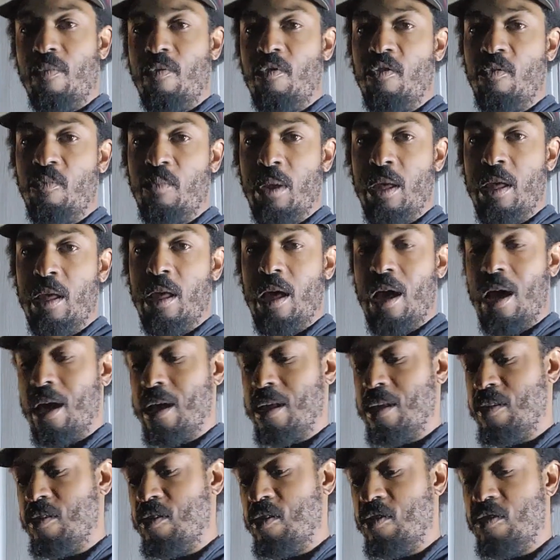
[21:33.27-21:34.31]
To me, I
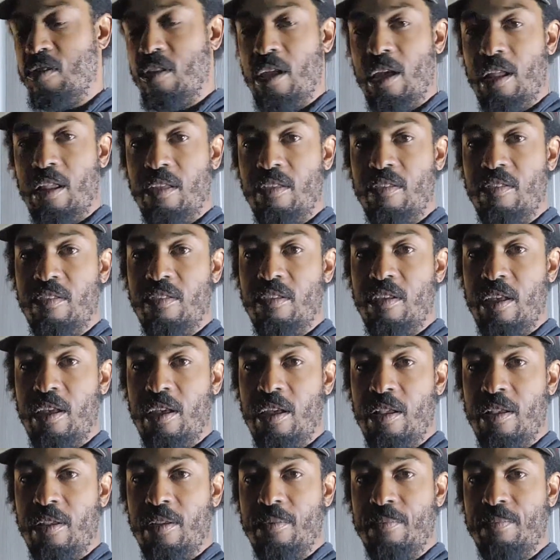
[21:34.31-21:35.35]
can just let it
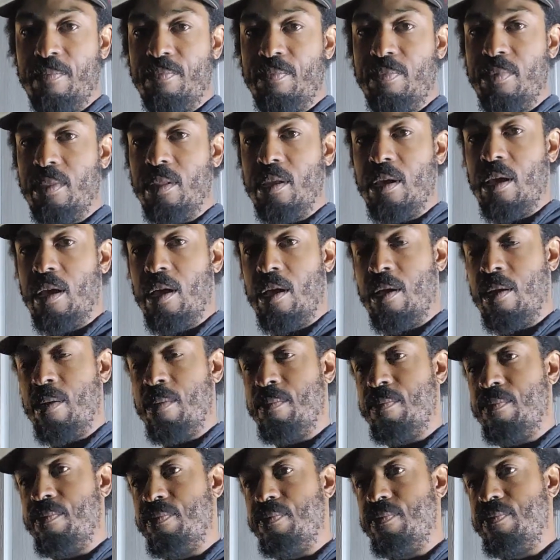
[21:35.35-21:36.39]
sit. I
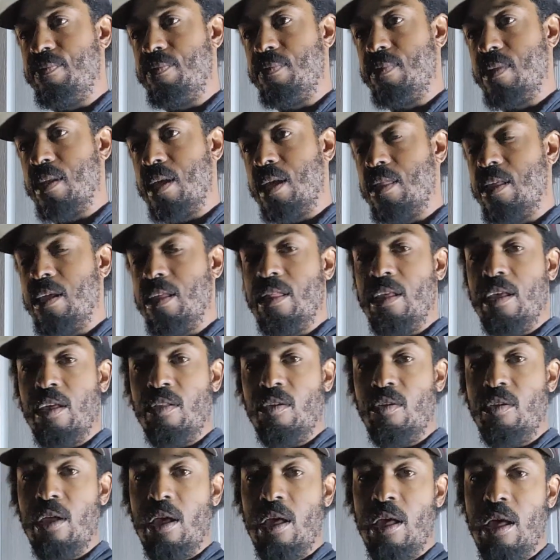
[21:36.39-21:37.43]
think the
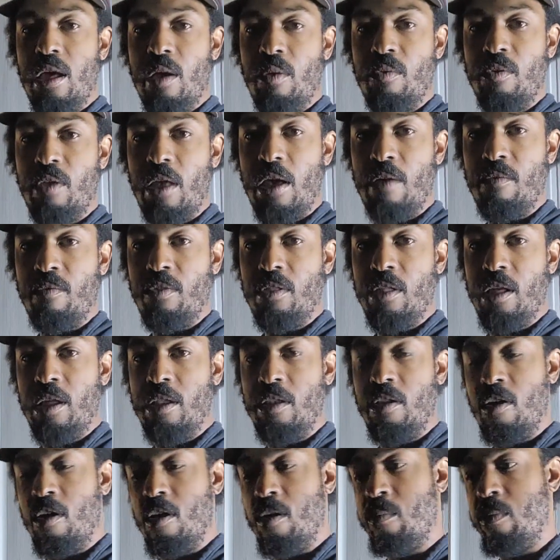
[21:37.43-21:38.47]
other day I was having
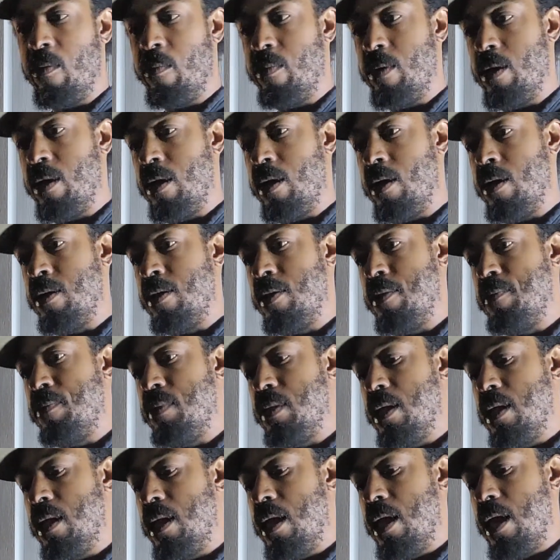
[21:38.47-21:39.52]
that Don Pepin,
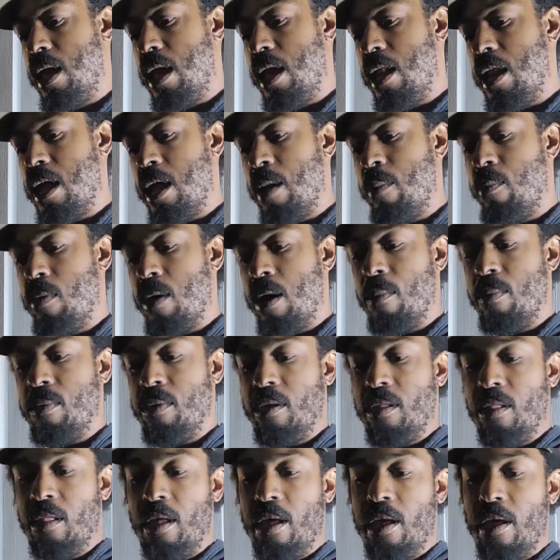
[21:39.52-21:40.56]
and I
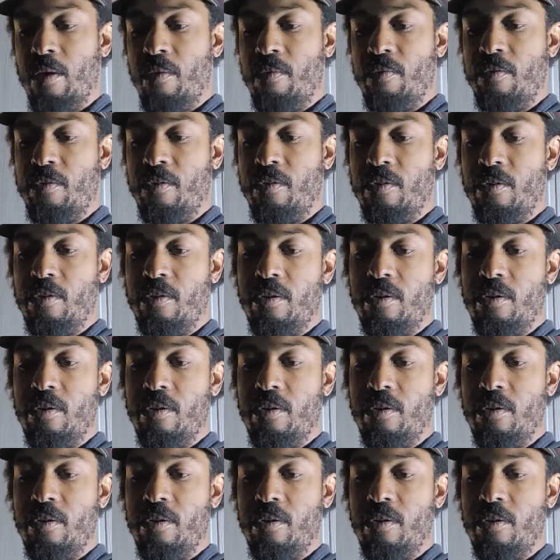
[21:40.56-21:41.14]
probably left